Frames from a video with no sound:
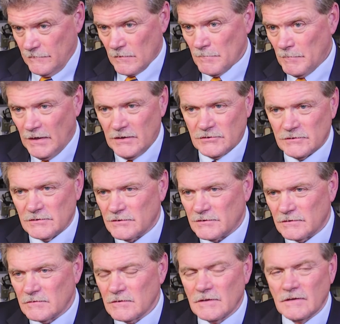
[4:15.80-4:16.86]
from patients
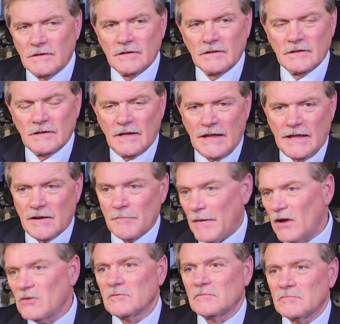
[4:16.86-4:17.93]
and
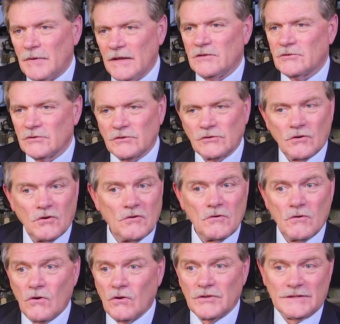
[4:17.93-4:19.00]
about patients
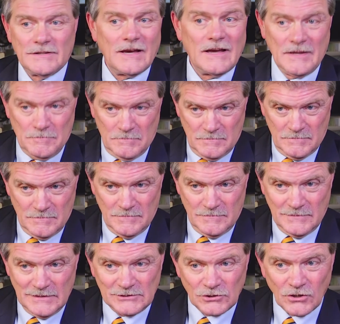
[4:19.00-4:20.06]
all the time
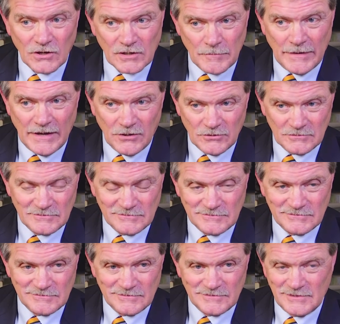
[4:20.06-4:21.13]
that talk about,
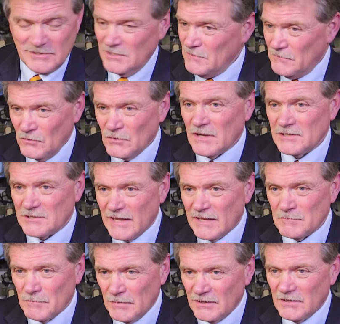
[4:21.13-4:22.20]
if you guys
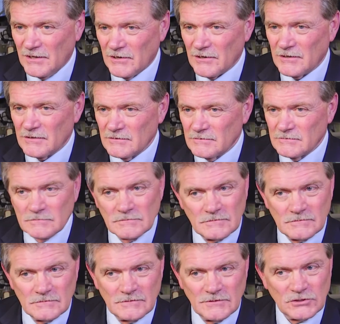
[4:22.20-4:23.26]
hadn't been here,
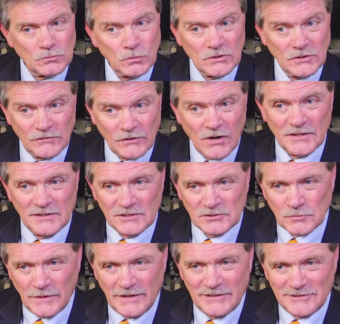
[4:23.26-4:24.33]
this wouldn't have gone
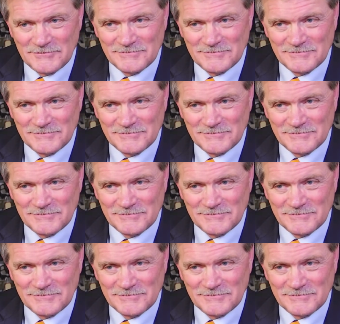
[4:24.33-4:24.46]
this way.